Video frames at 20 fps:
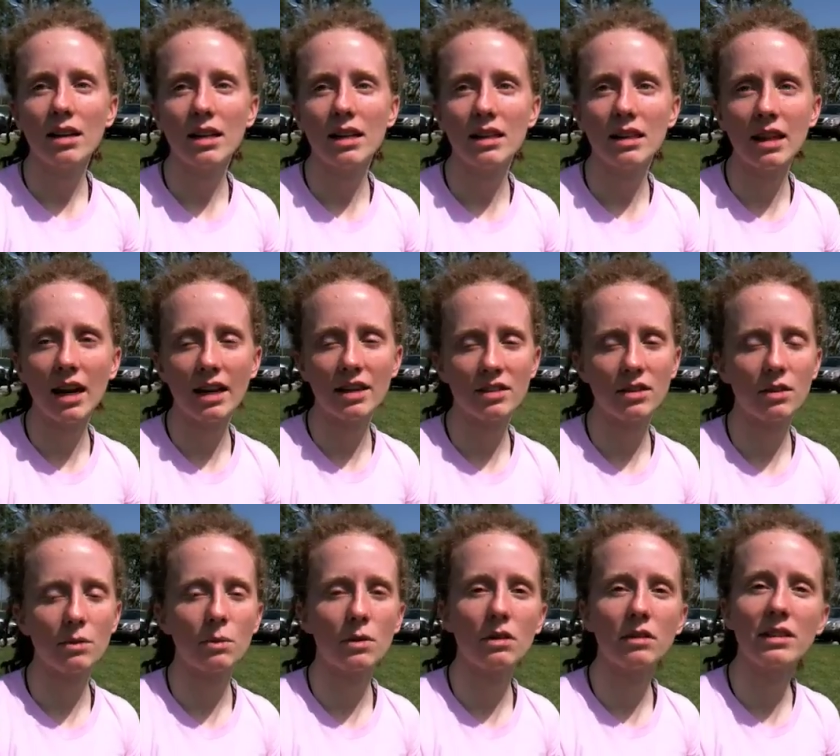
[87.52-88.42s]
in the eyes of
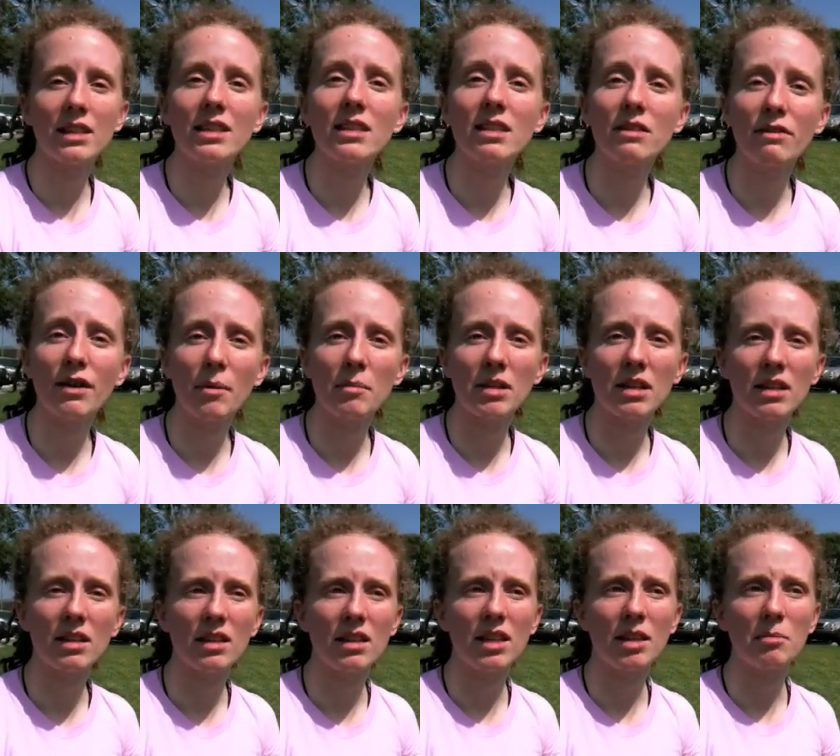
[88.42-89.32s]
the world into
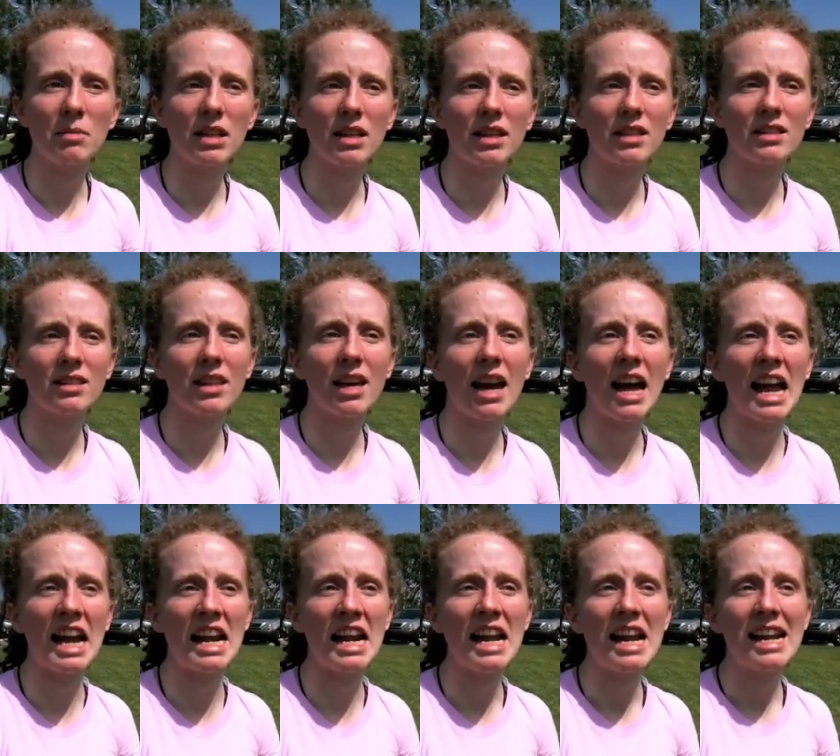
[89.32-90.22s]
femininity because
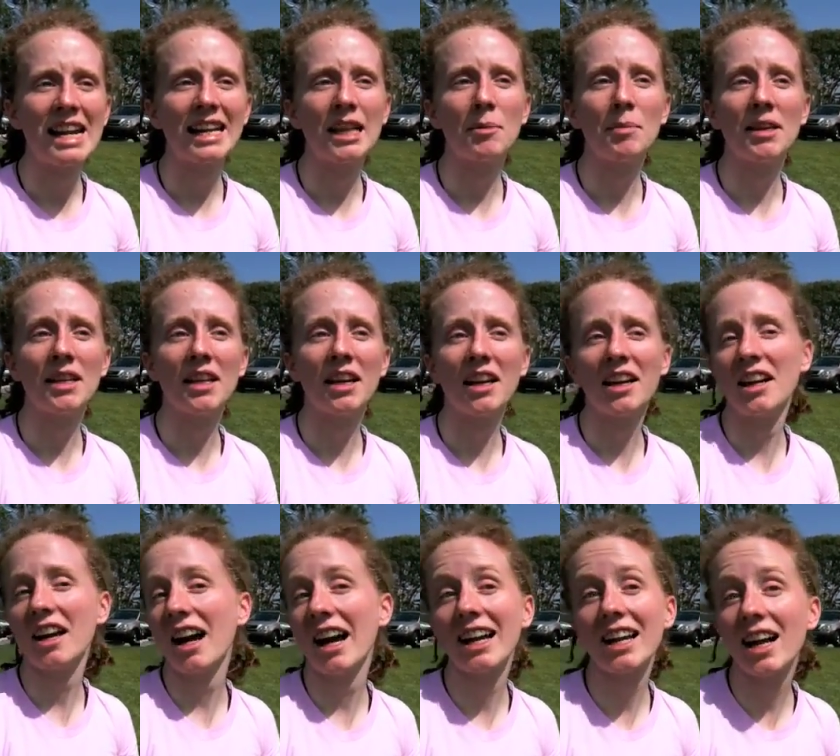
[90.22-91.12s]
then it'll be a
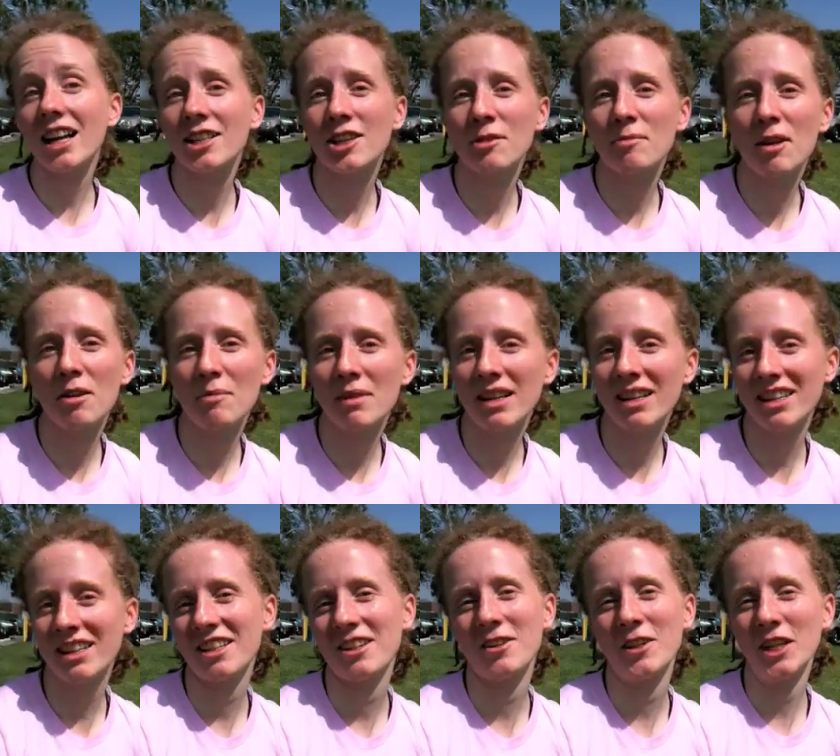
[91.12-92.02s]
I got your moment,
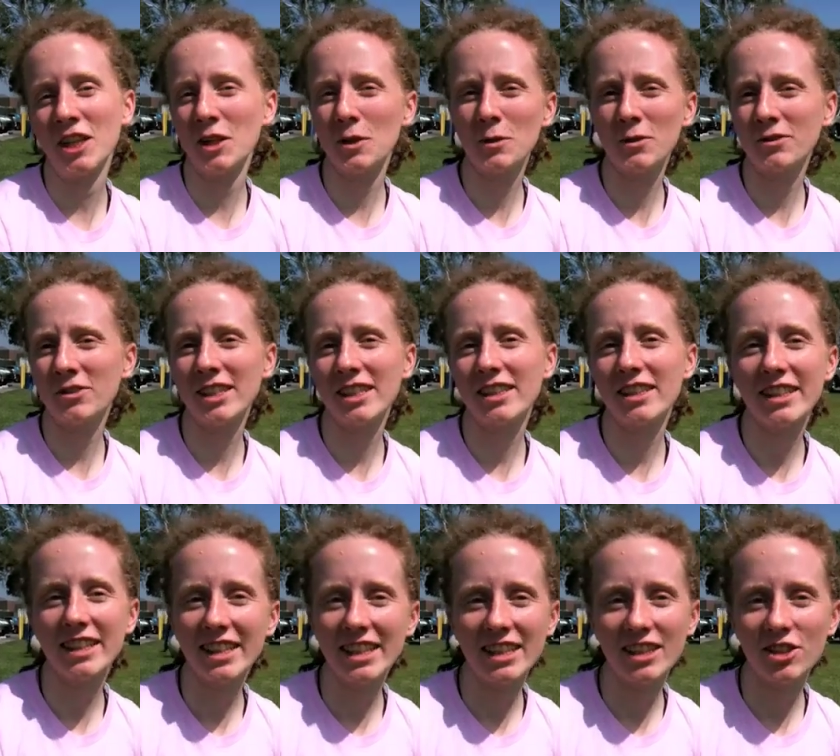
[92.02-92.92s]
you know, you
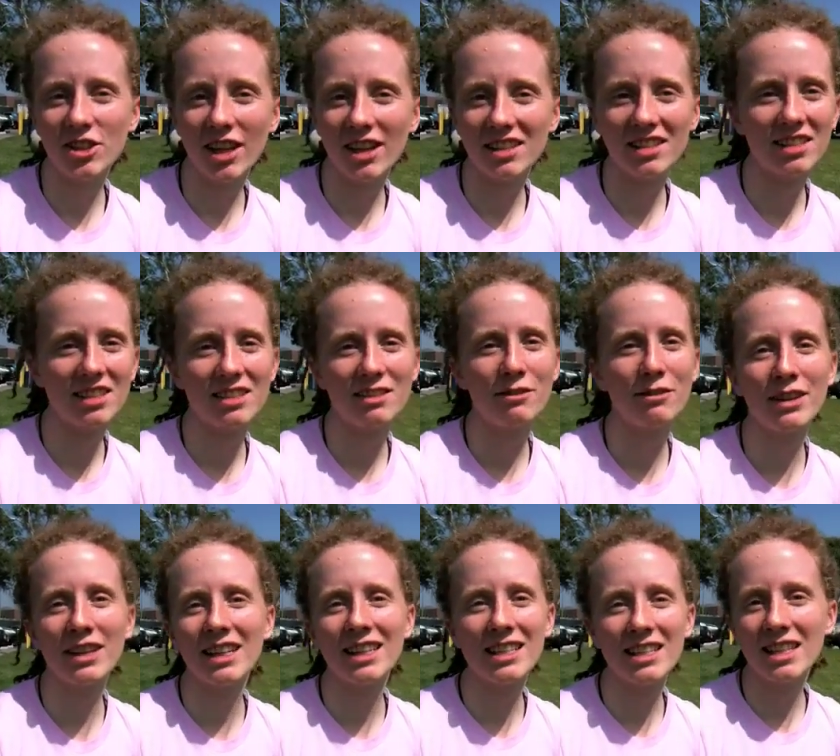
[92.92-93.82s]
really just mm.
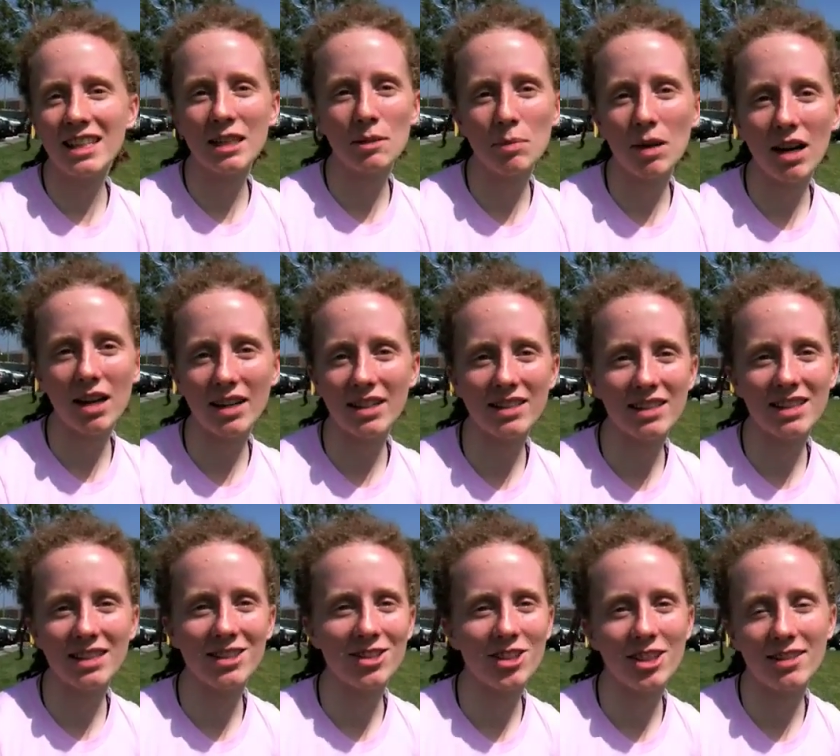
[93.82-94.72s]
fit mm. into these
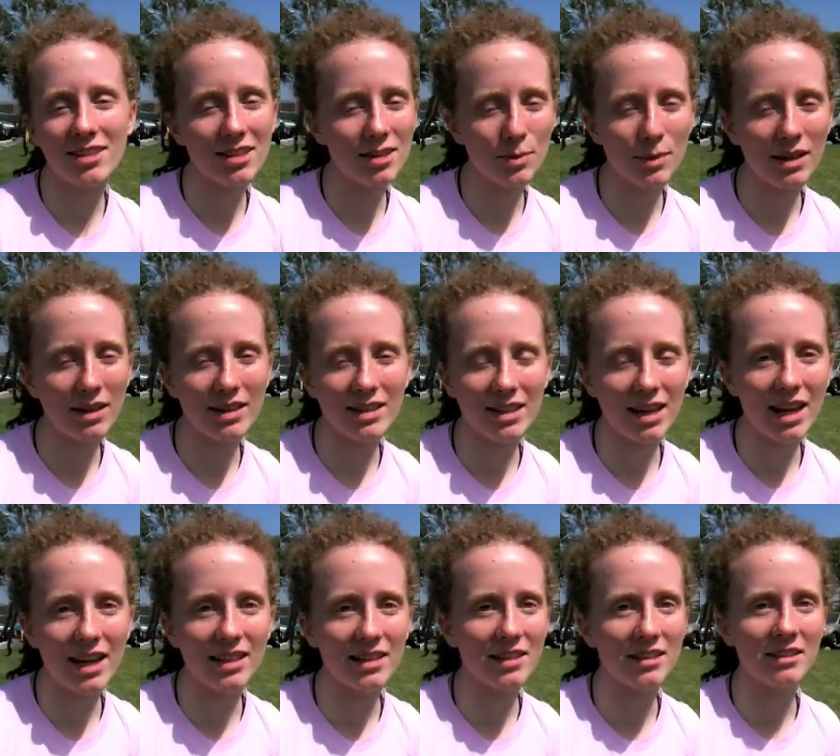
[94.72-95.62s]
boxes just as well as
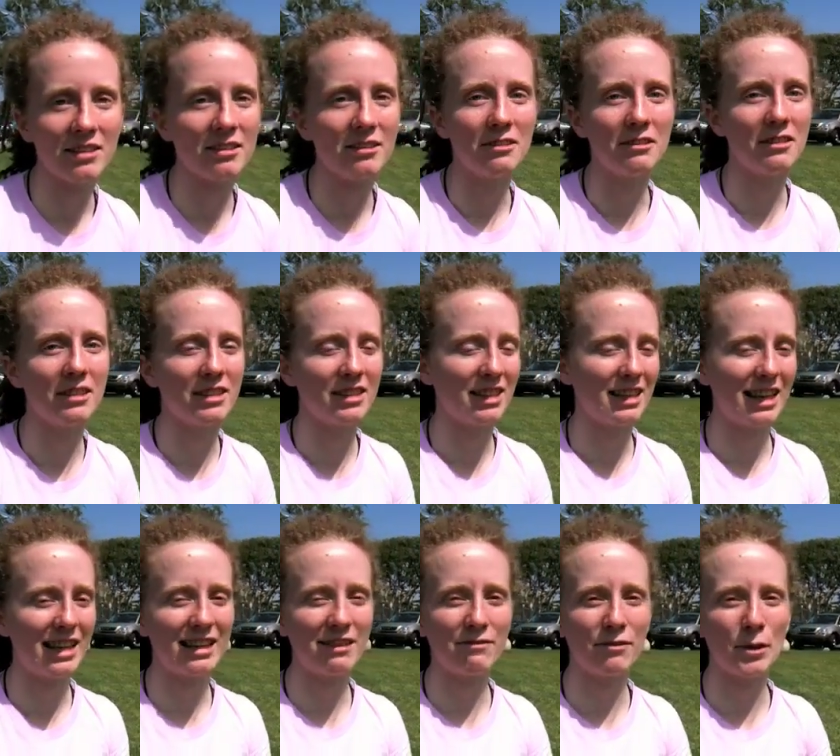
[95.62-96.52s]
I do as
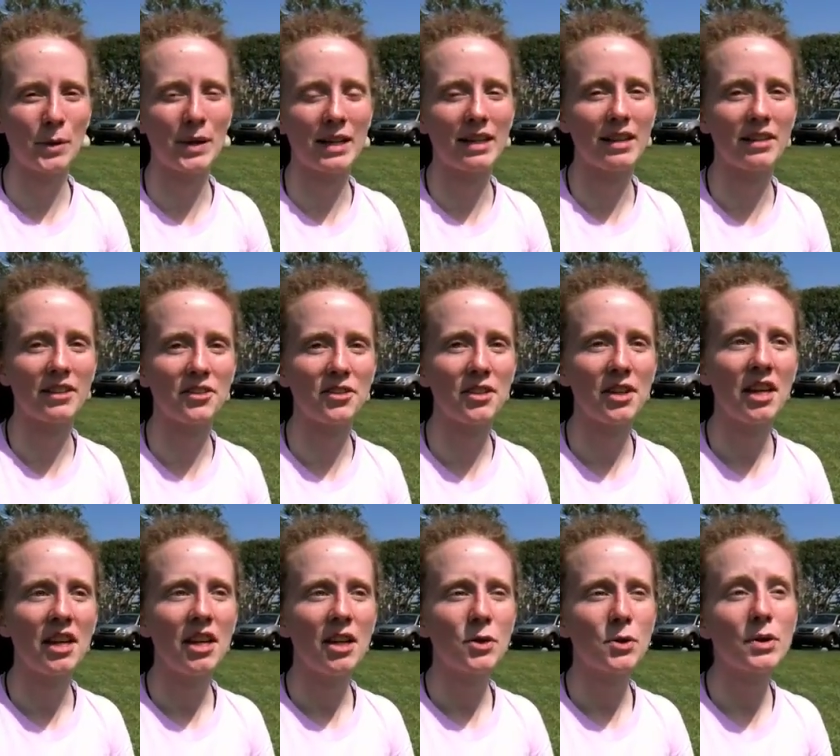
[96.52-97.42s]
everyone else.
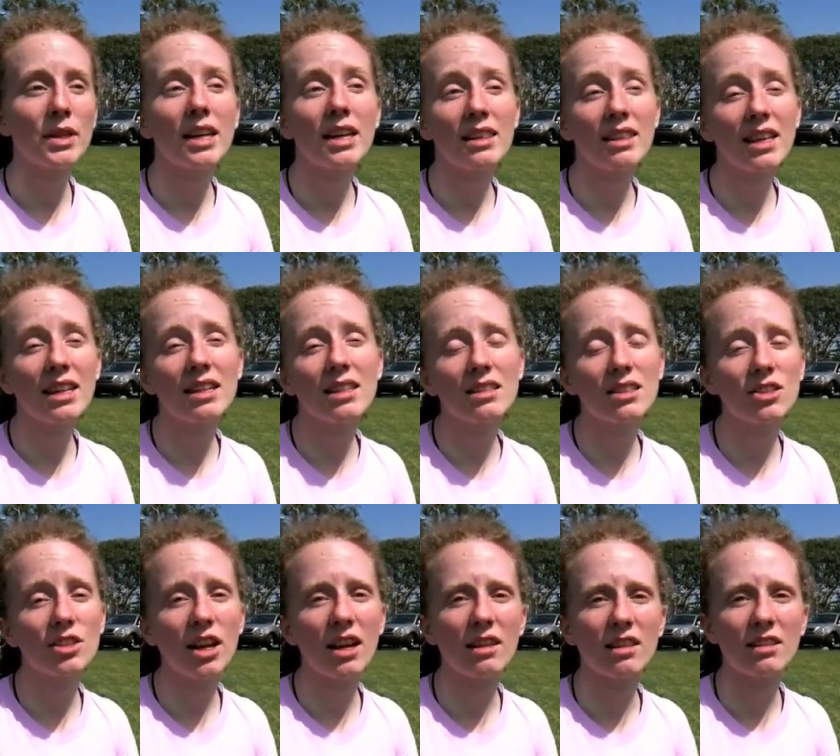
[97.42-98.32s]
So that that is a
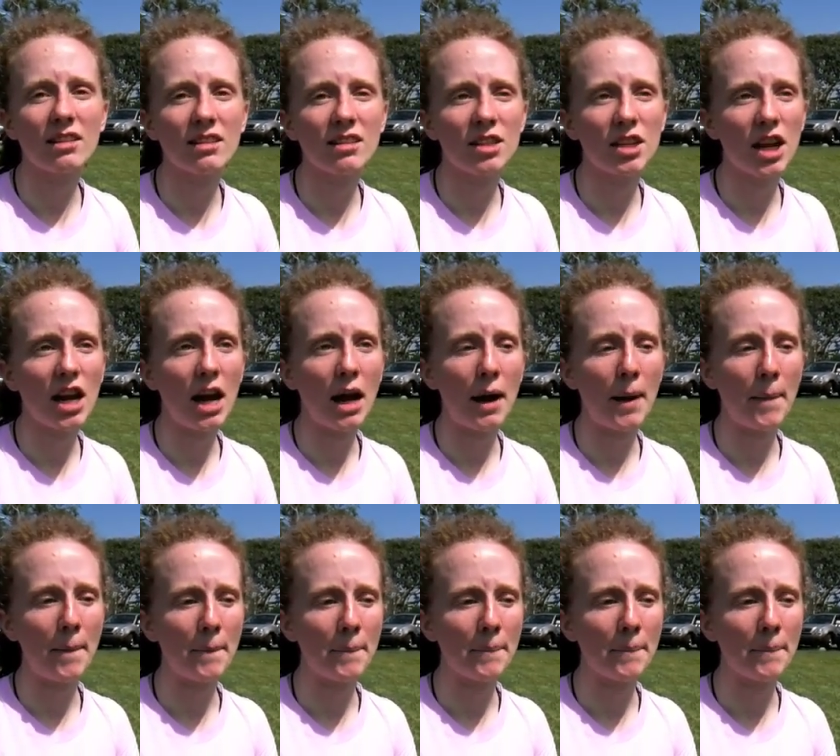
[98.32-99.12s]
challenge. Um,